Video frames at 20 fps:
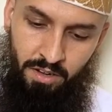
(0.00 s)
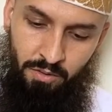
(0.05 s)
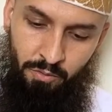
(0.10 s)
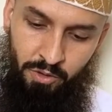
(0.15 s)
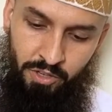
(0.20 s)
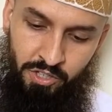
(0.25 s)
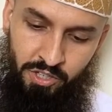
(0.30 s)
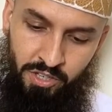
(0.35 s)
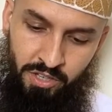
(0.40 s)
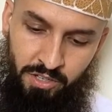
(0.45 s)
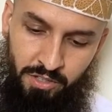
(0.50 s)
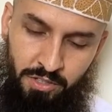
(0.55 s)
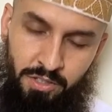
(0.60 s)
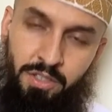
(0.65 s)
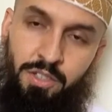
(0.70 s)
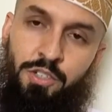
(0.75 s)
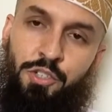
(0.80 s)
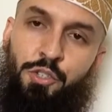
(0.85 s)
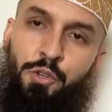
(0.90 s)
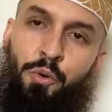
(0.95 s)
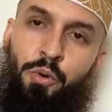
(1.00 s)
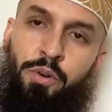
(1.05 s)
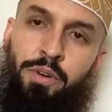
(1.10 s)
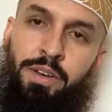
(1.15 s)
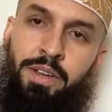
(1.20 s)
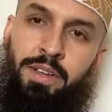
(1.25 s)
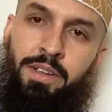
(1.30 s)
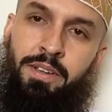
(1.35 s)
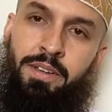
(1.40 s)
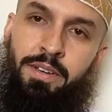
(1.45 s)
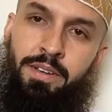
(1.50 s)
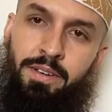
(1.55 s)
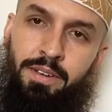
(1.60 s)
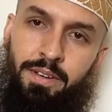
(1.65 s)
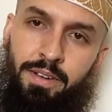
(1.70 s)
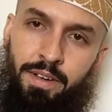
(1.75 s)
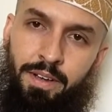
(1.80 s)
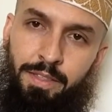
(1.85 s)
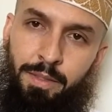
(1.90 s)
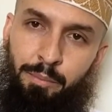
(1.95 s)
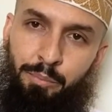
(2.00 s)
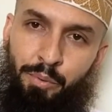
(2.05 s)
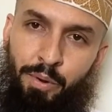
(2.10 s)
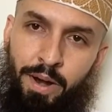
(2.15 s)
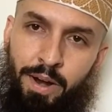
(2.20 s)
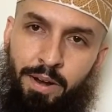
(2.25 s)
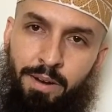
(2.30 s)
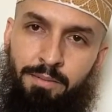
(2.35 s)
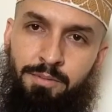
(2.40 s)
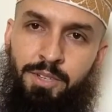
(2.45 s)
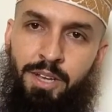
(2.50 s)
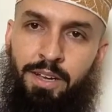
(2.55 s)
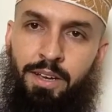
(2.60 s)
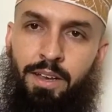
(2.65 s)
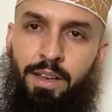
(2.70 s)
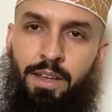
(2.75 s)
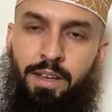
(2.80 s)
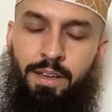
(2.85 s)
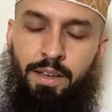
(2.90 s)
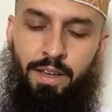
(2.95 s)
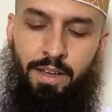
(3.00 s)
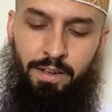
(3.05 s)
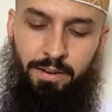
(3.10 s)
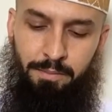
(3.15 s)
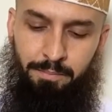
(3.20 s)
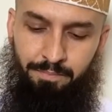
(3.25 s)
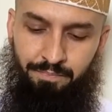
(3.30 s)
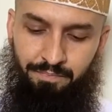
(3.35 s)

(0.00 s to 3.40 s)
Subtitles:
which is shortening the prayer. Jazakallah khair.